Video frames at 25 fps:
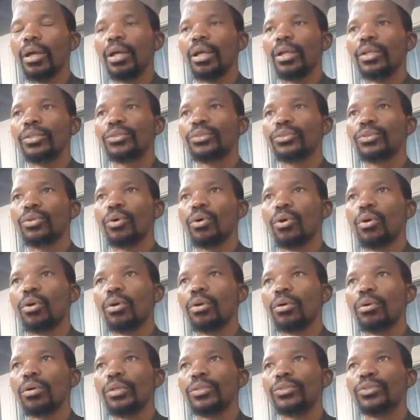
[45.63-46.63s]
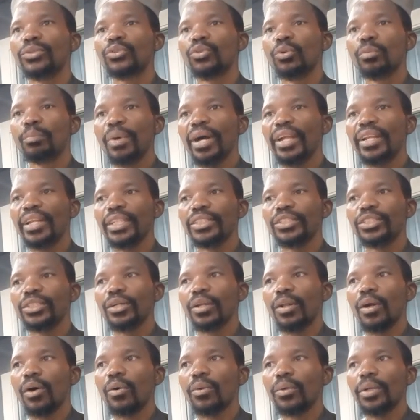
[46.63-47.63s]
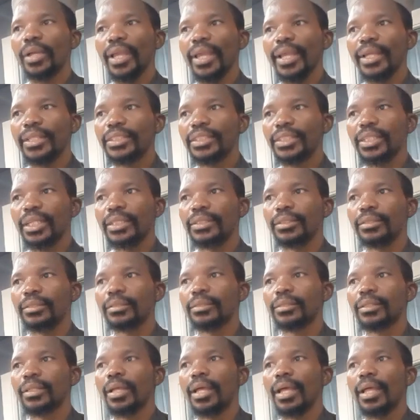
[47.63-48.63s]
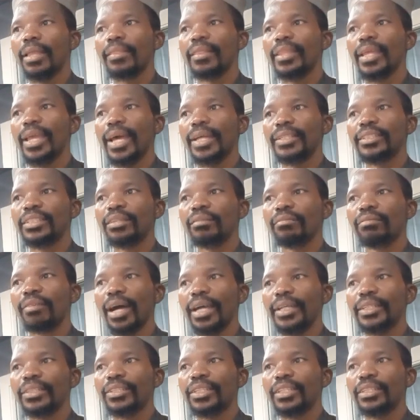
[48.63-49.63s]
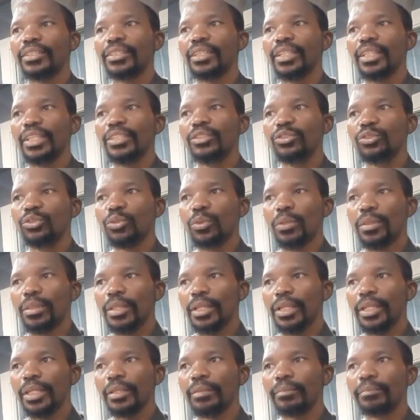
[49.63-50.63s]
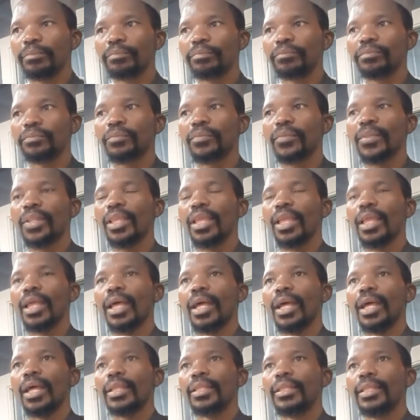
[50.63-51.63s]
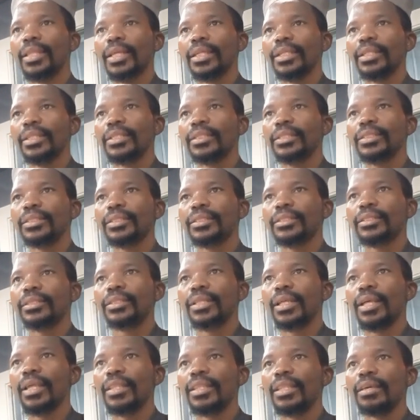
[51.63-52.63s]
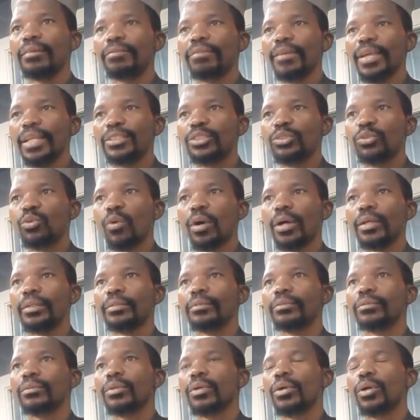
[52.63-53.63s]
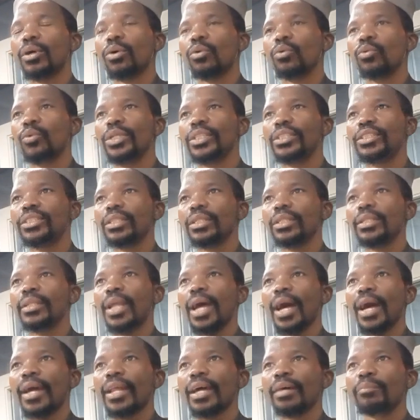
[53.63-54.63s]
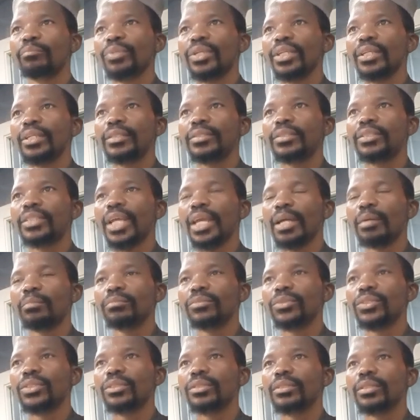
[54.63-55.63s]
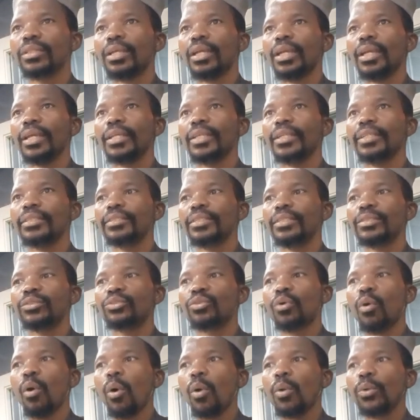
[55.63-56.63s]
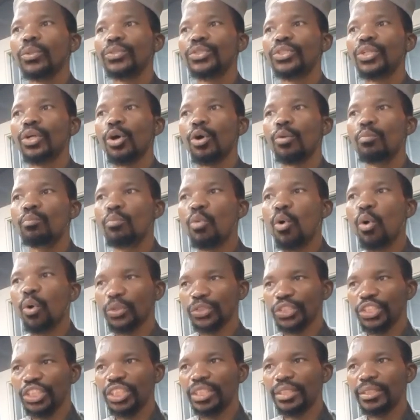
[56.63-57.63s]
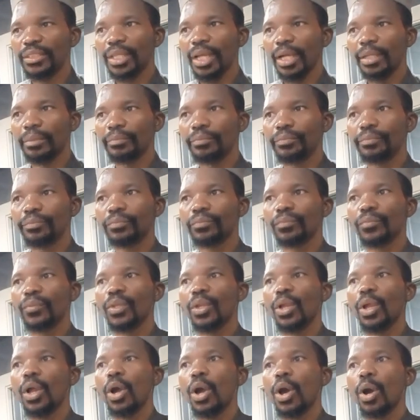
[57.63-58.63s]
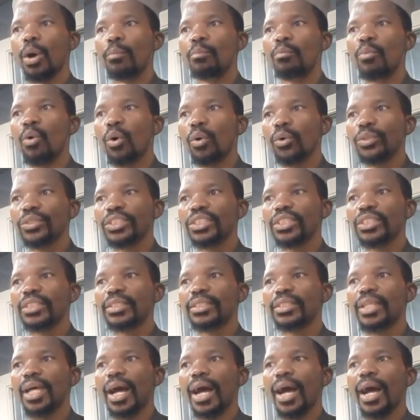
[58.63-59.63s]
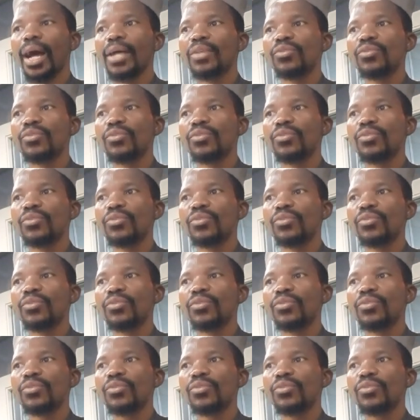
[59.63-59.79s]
So supernatural actions, they are divided into three. There is the first one, which in Arabic terms, it is called mu'jiza. Mu'jiza are